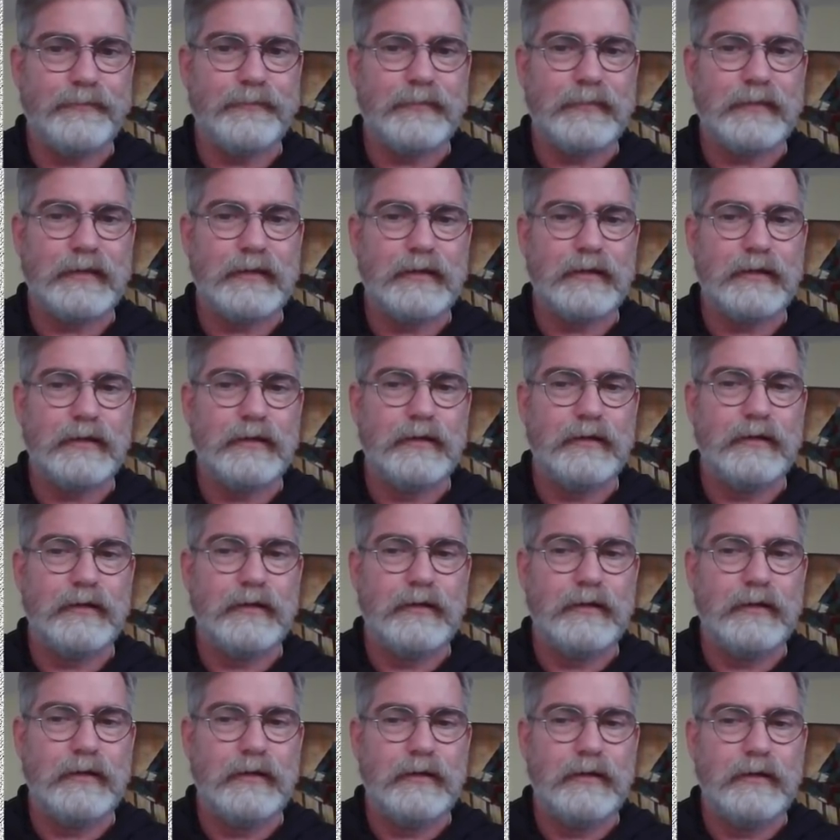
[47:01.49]

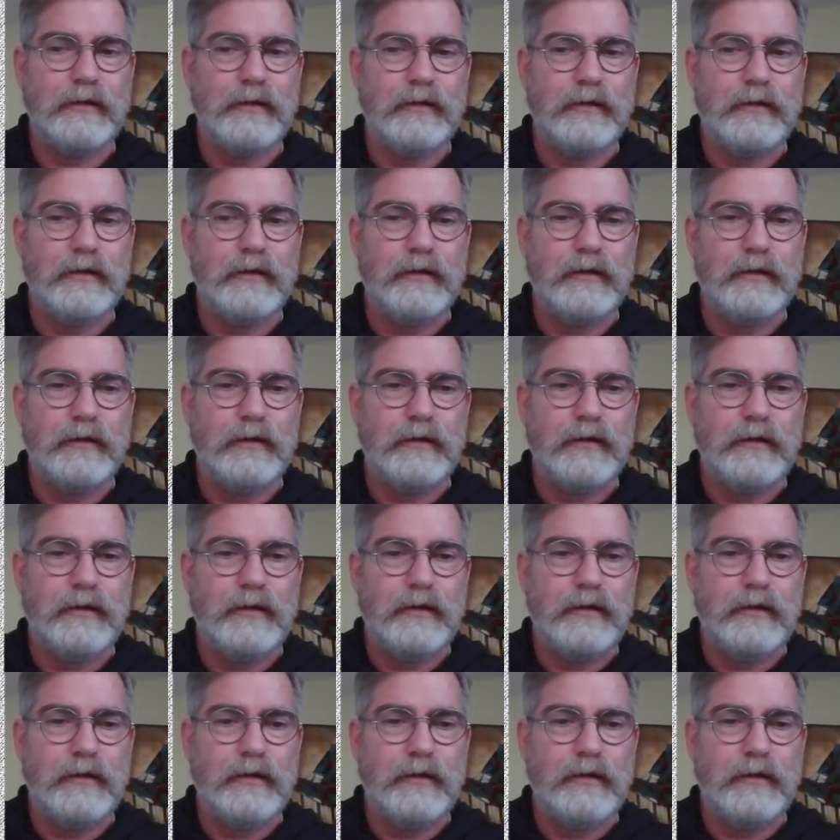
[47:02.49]
No one is speaking in this clip.